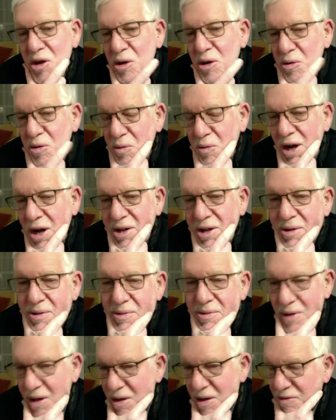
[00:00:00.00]
Well,
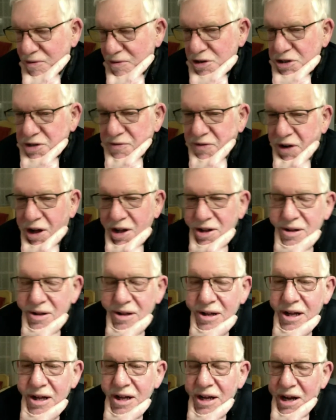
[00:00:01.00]
first of all,
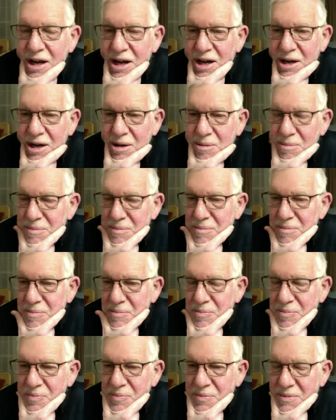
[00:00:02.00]
um,
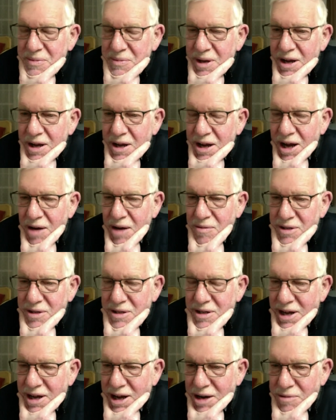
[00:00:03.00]
I would
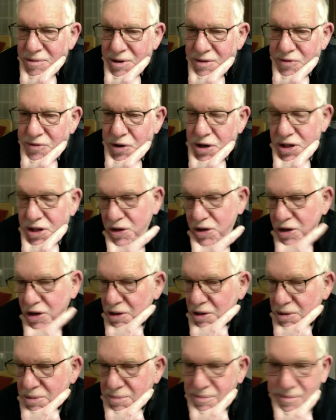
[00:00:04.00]
I would avoid the
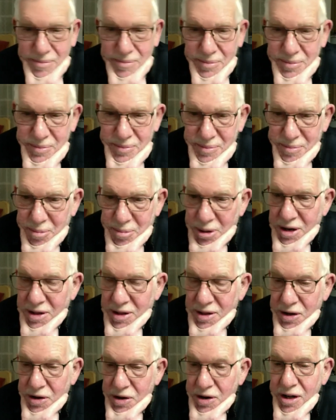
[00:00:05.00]
oil, burning
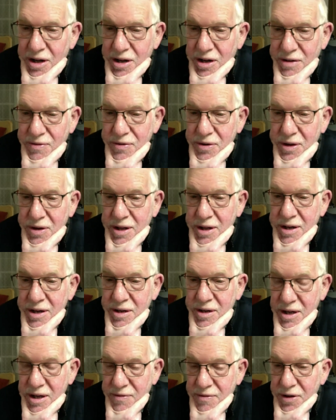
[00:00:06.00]
the oil if you can
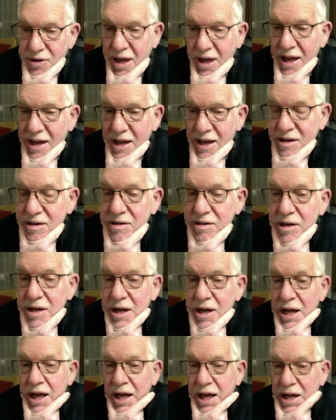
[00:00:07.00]
if you can,
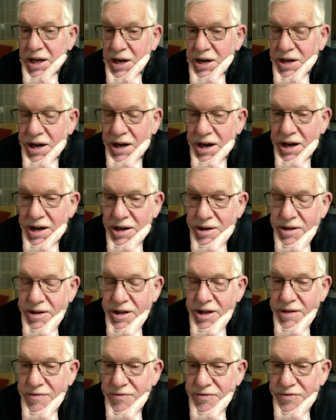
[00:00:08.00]
and uh,
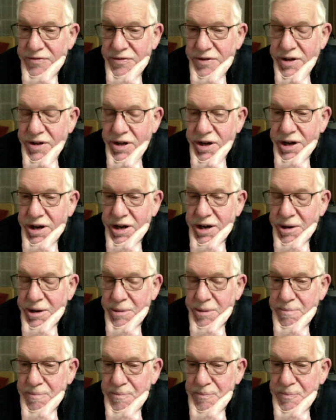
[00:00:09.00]
if
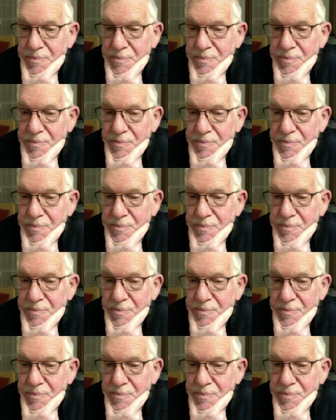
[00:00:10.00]
um,